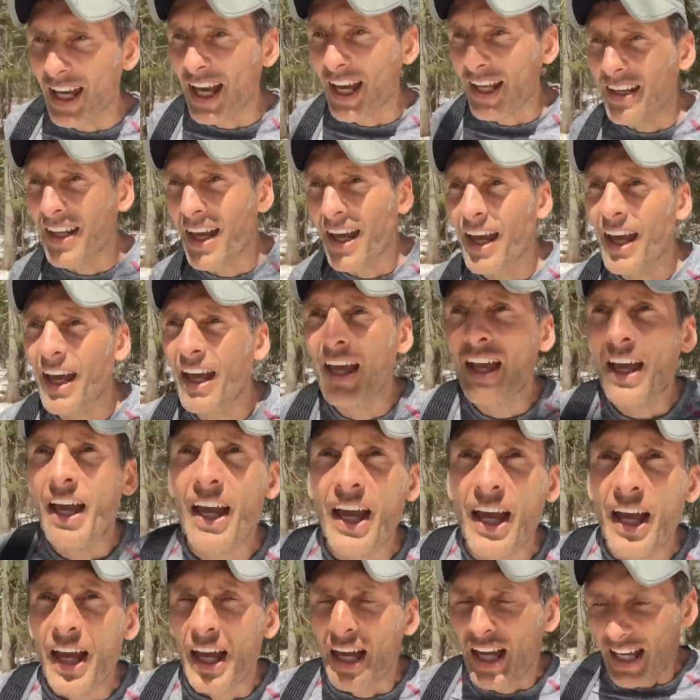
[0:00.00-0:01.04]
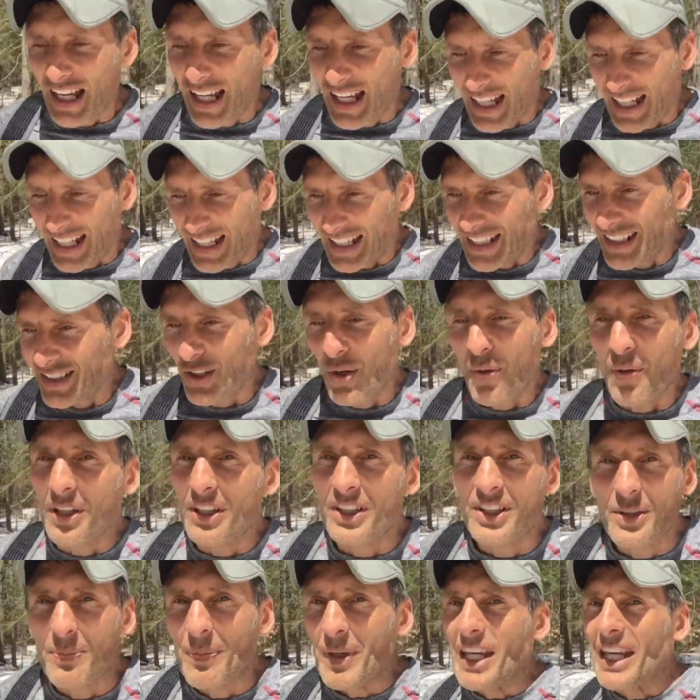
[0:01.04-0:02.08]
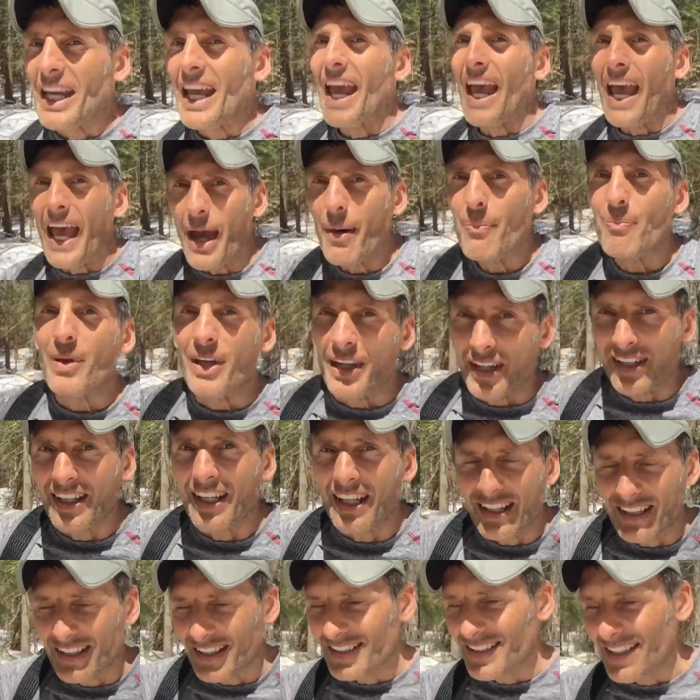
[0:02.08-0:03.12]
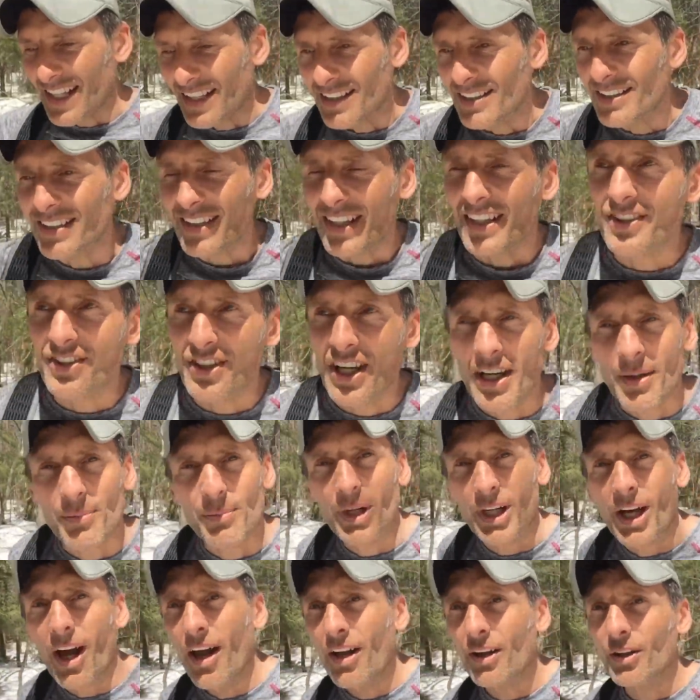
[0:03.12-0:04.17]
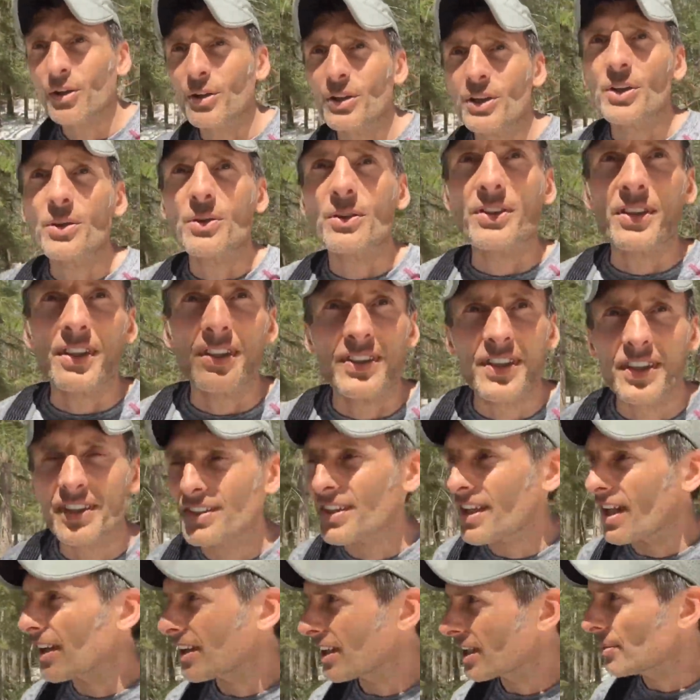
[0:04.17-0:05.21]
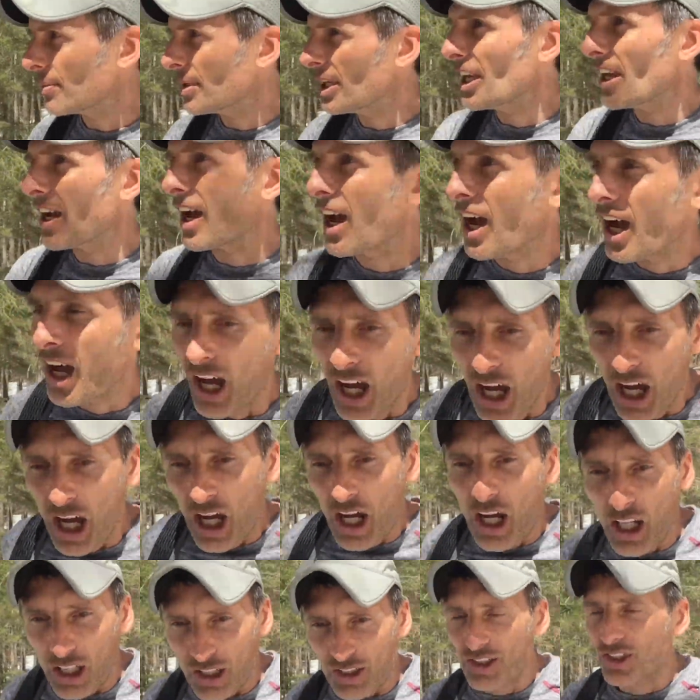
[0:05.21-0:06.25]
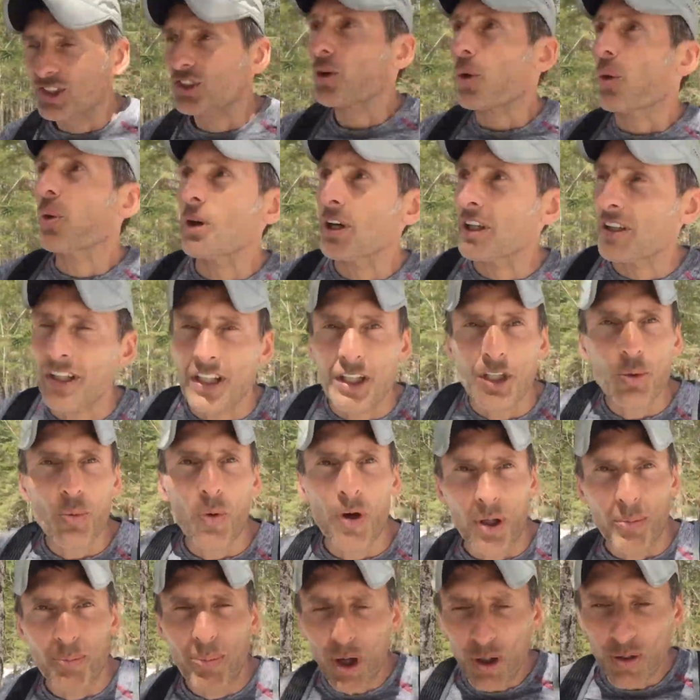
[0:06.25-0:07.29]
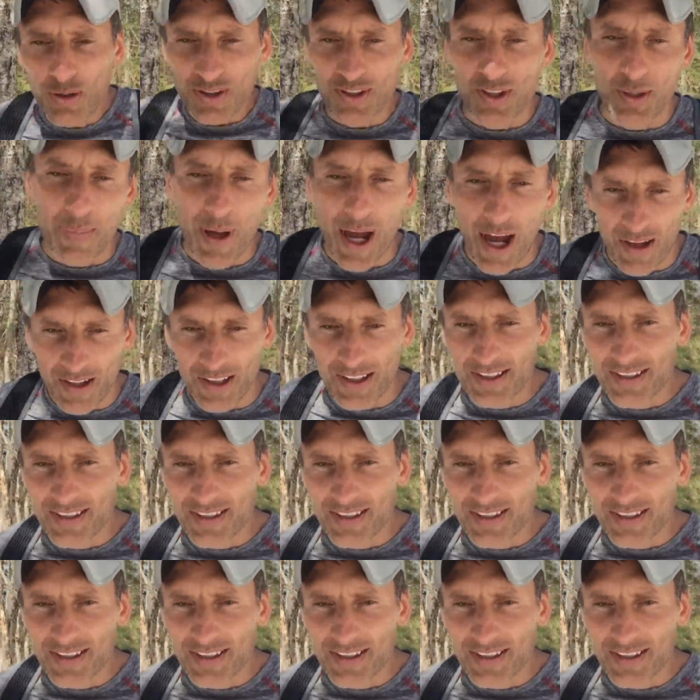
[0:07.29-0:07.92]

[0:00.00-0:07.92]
that is going to be epic in the sense that Jane McGonigal uses. It's not going to be a story that you want to boast about.